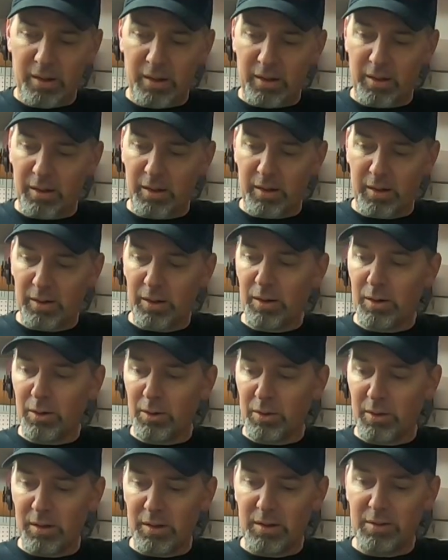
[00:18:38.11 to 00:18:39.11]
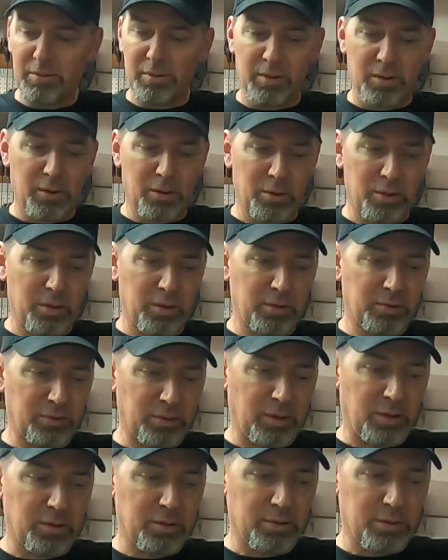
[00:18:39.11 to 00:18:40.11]
And I know that even though this
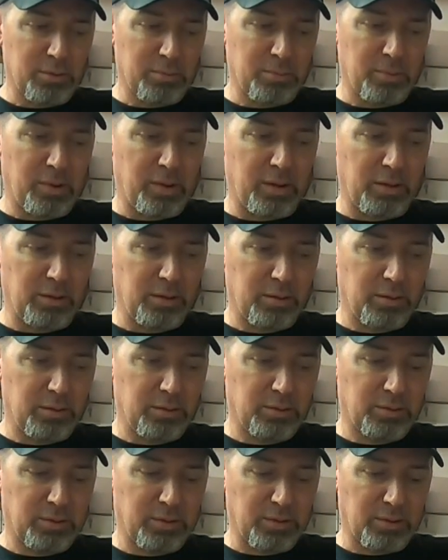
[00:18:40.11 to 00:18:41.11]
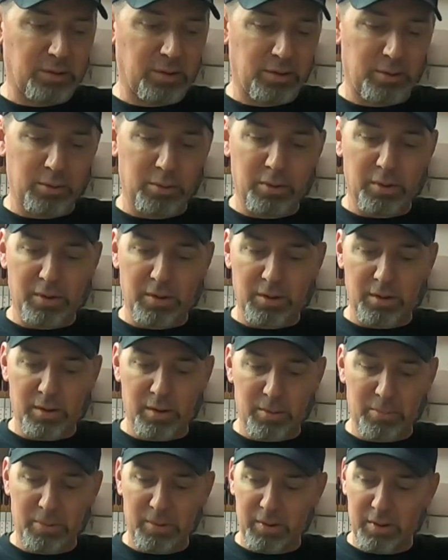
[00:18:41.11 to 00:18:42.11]
engine met
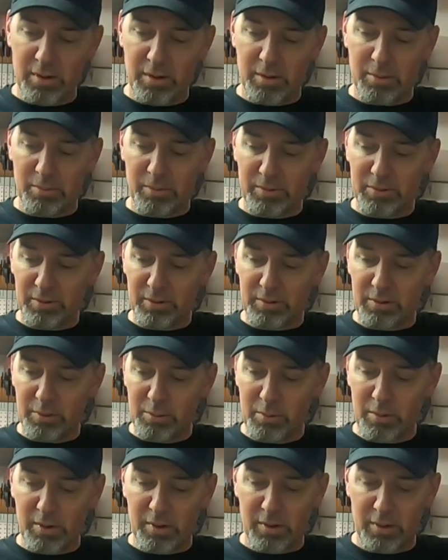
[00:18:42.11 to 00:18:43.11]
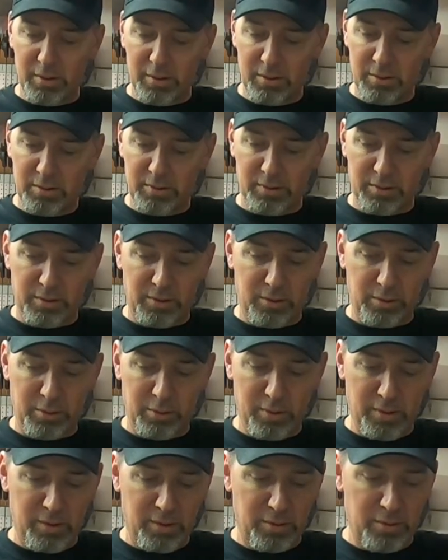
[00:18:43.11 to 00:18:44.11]
6,200 RPM or 6,100,
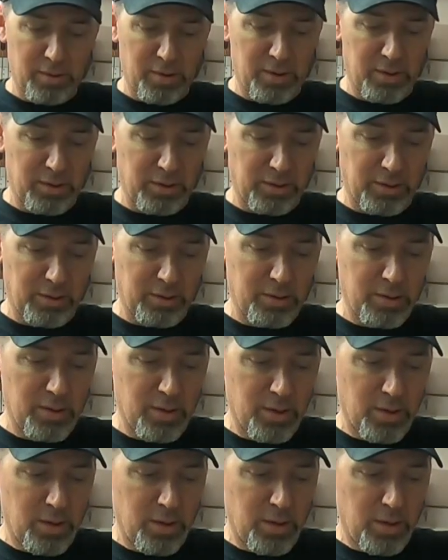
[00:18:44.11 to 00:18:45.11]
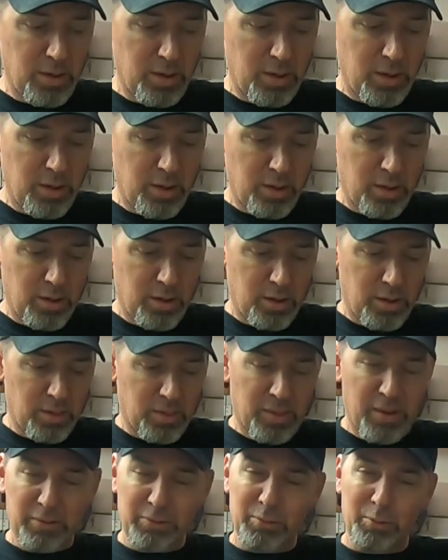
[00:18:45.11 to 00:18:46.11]
6,200 right in there,
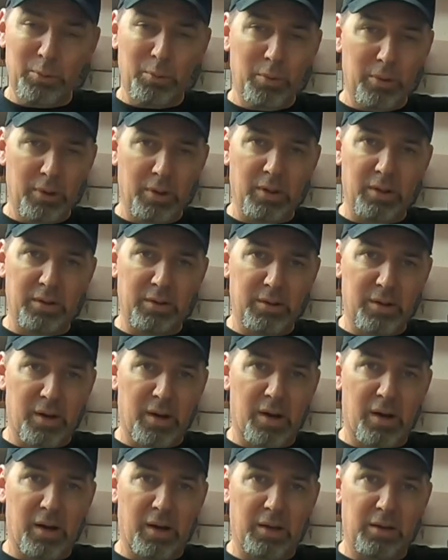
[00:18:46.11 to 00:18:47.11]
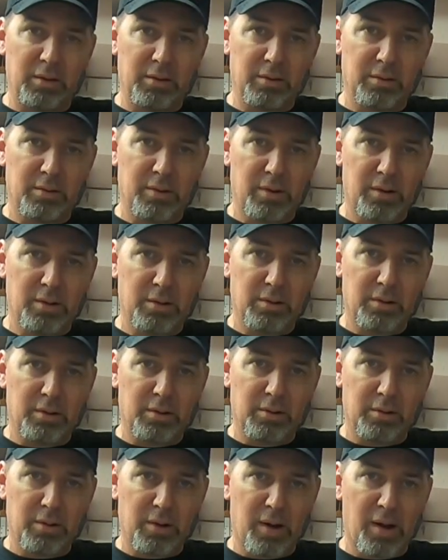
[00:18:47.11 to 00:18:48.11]
that's really not
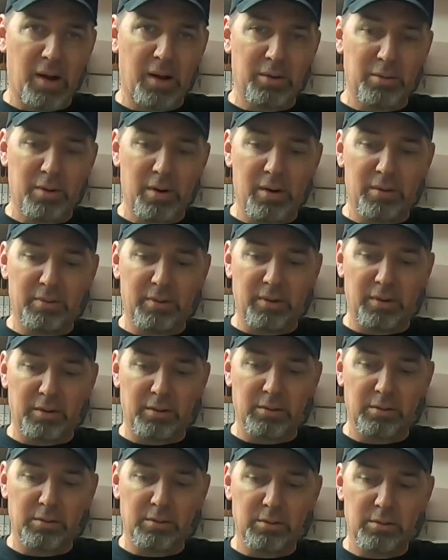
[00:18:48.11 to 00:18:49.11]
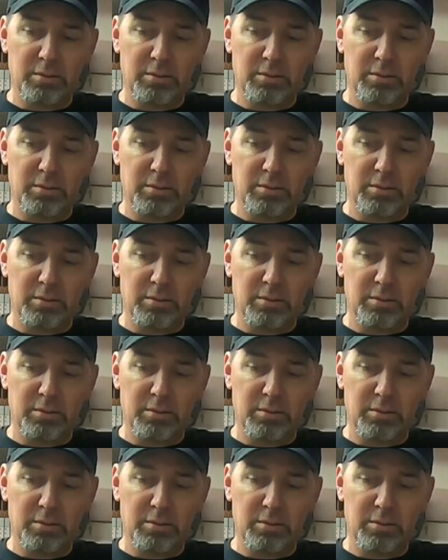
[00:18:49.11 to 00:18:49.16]
high revving